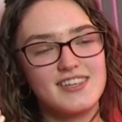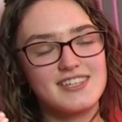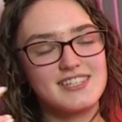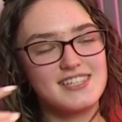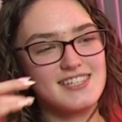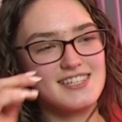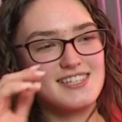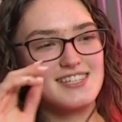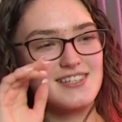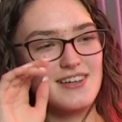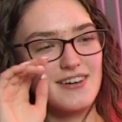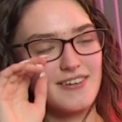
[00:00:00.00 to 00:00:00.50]
This
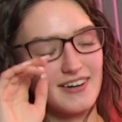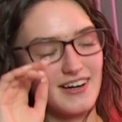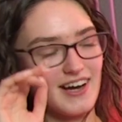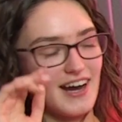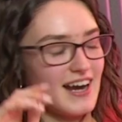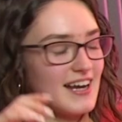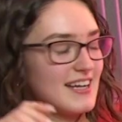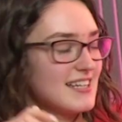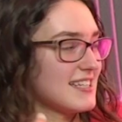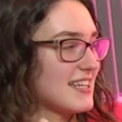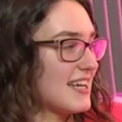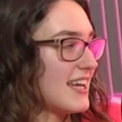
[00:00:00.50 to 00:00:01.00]
is so
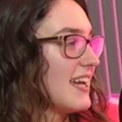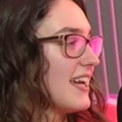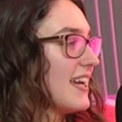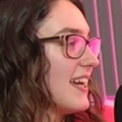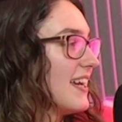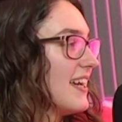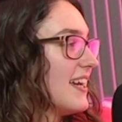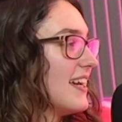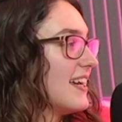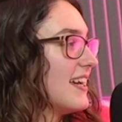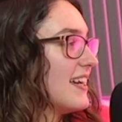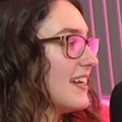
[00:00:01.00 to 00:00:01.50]

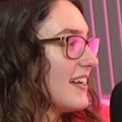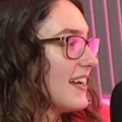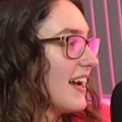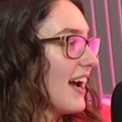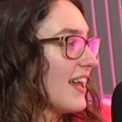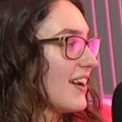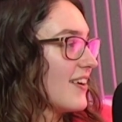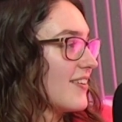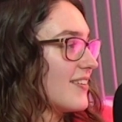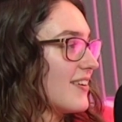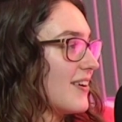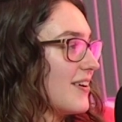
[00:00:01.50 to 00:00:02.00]
crazy.
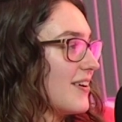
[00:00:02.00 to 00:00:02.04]
I don't